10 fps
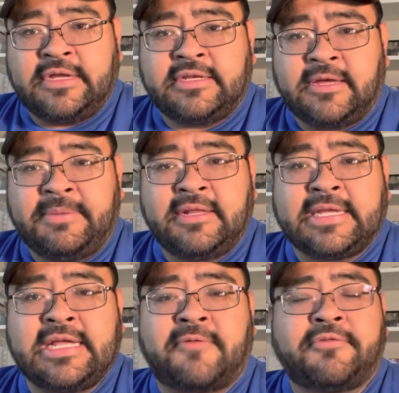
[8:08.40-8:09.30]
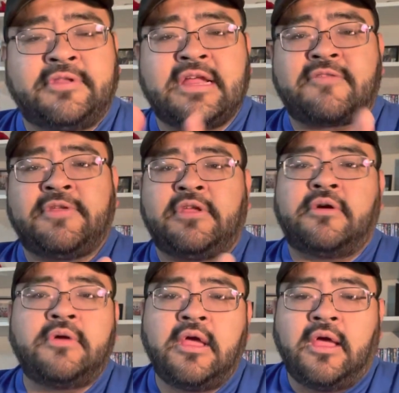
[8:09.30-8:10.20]
and uh, be looking out for the next
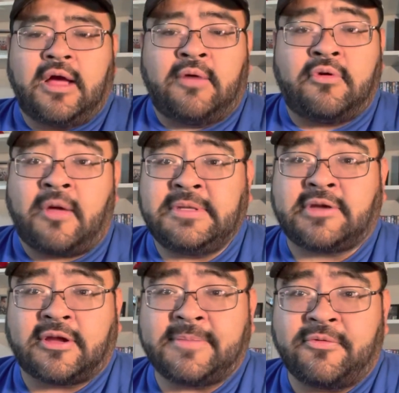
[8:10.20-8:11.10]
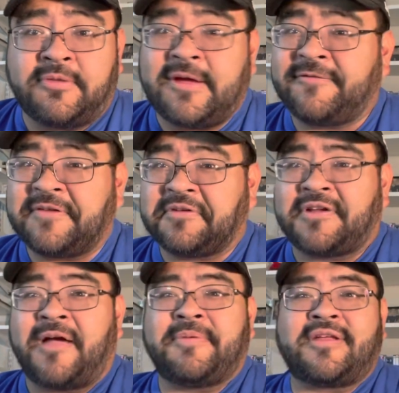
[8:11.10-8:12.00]
video uh, where I'll be talking about one of my favorite
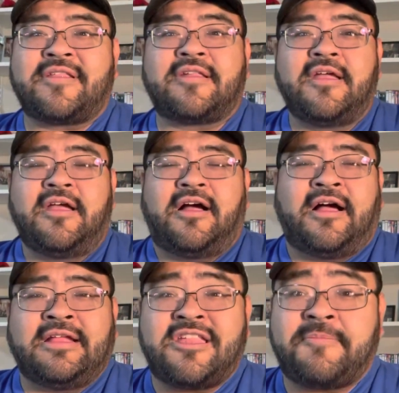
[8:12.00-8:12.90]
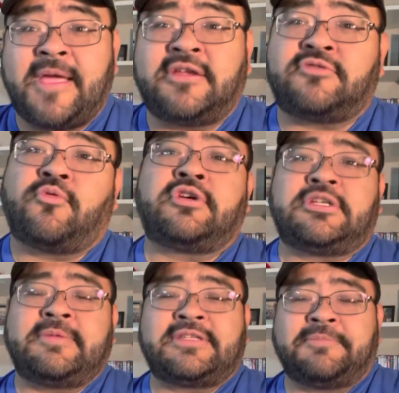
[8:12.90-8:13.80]
topics uh, in Spanish
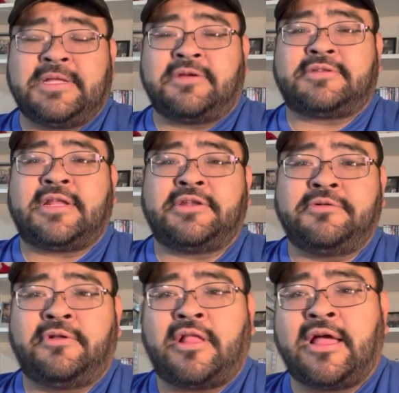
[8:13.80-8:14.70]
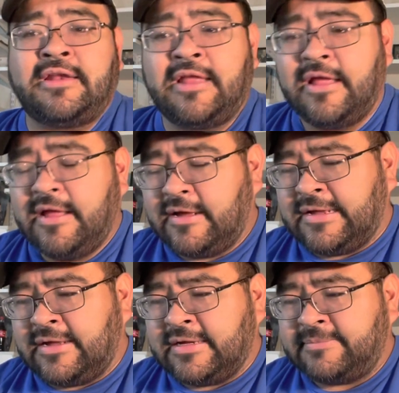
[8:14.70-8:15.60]
worship. That's something else that I do a lot
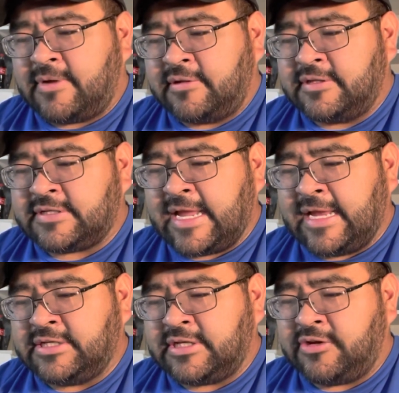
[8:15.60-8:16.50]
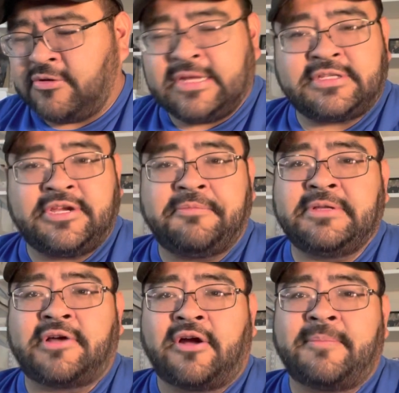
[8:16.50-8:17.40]
uh, um, on the stage and you'll get to hear me
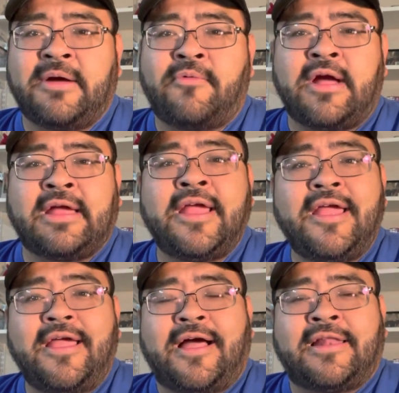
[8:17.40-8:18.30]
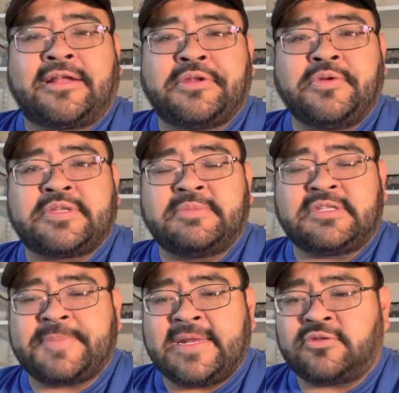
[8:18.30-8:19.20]
talk about why I like to do some of the
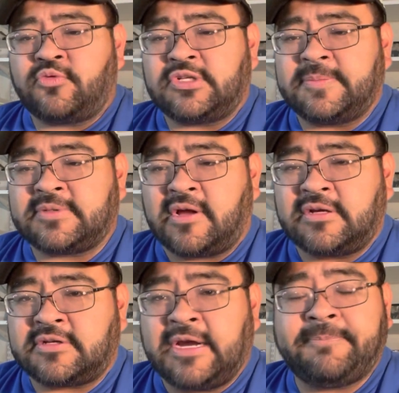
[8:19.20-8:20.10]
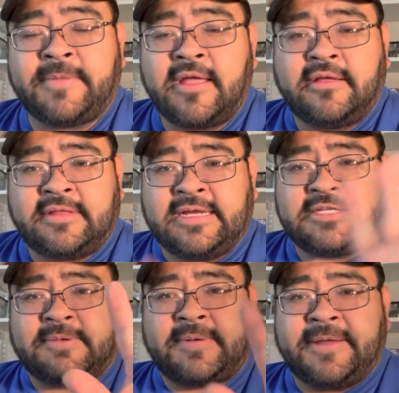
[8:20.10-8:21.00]
Spanish worship songs. All right,
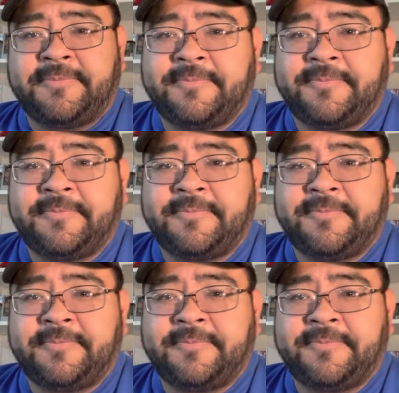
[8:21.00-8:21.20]
thanks. Bye-bye.